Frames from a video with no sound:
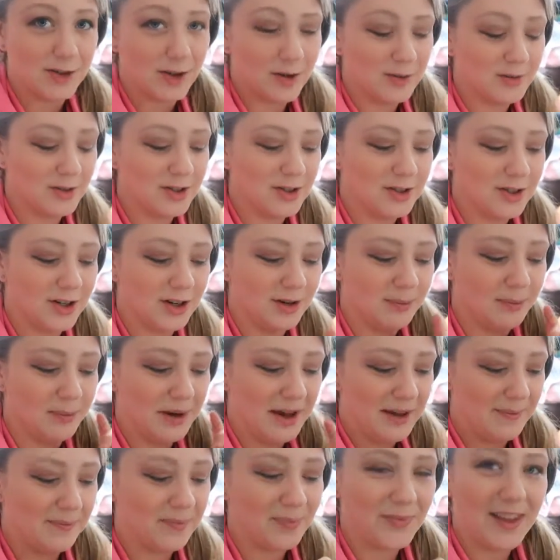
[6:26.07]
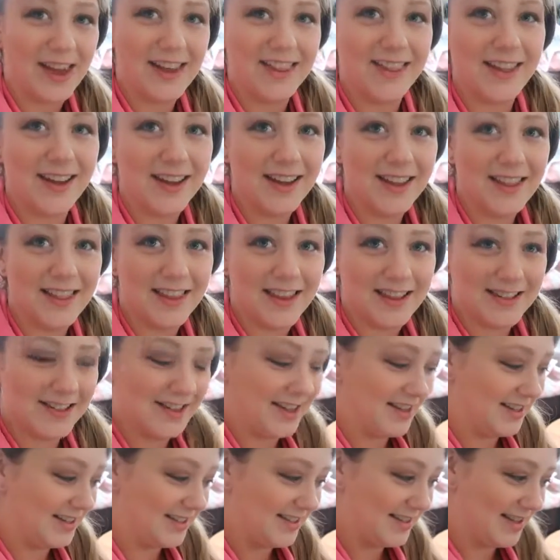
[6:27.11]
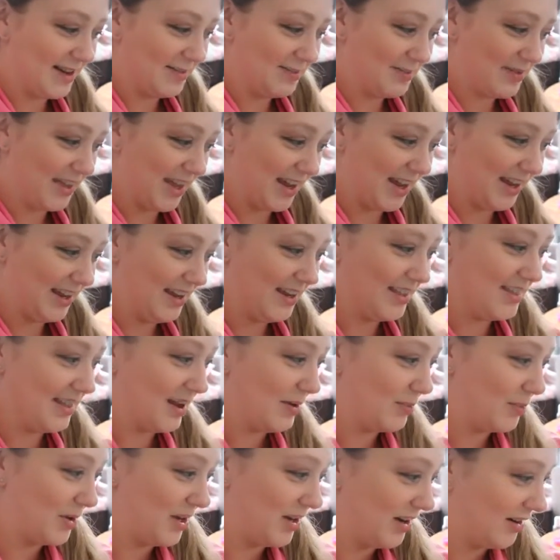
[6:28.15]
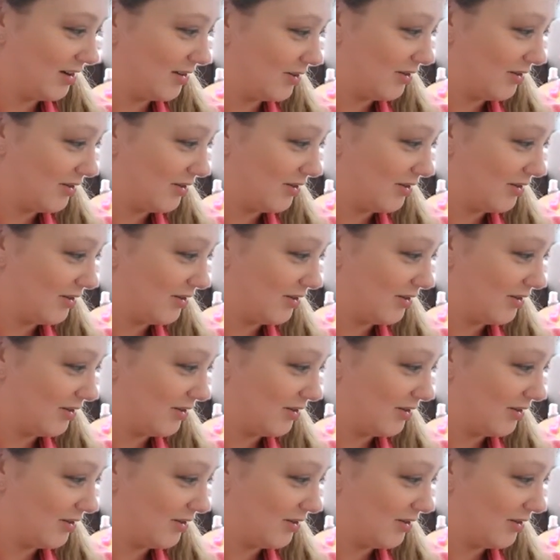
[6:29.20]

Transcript: so I wasn't sure, but I think this is something that we are